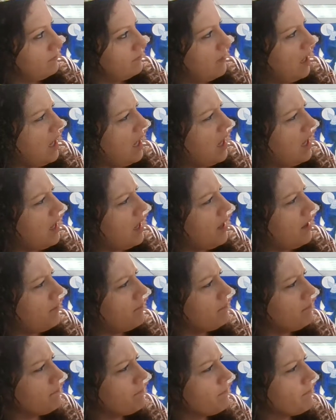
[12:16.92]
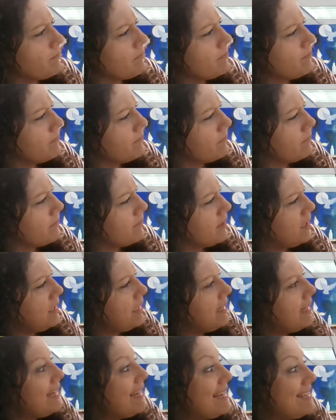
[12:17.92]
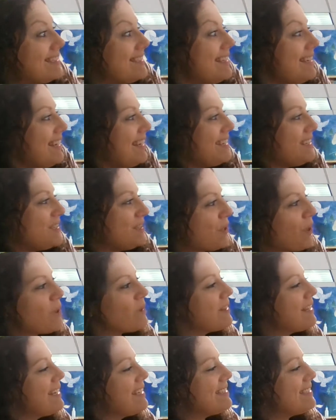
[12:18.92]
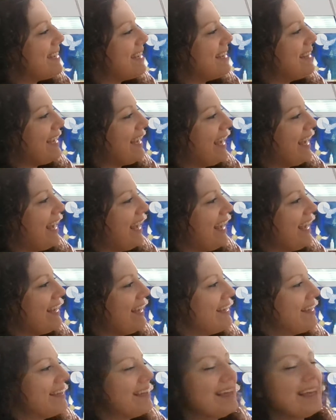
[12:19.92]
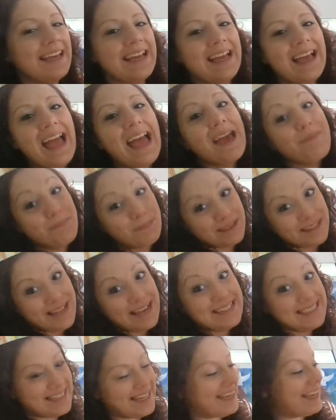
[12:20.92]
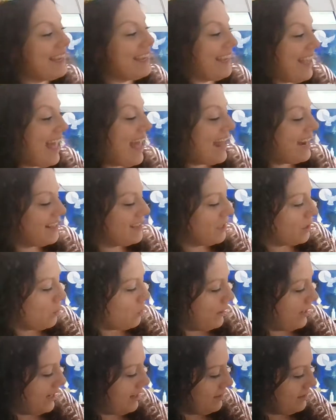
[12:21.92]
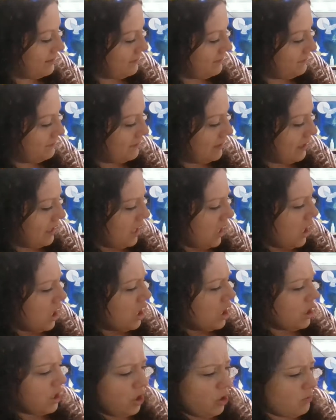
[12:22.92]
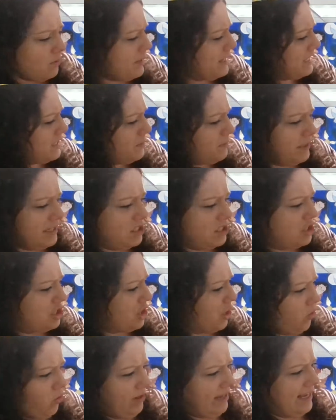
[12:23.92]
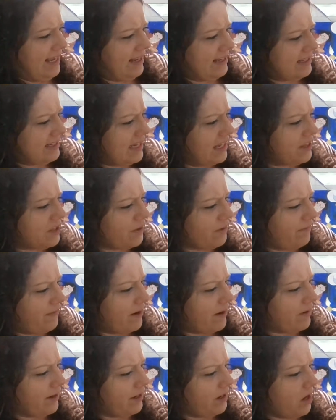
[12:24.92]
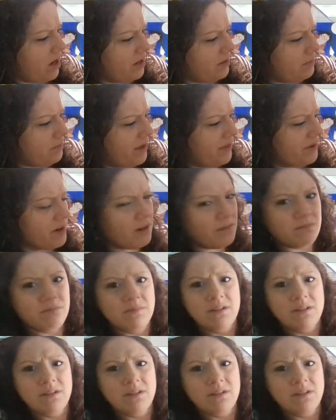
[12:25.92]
Um, isn't he darling? Said the king. A blessing, added the queen. You must be joking, said the fairy godmother.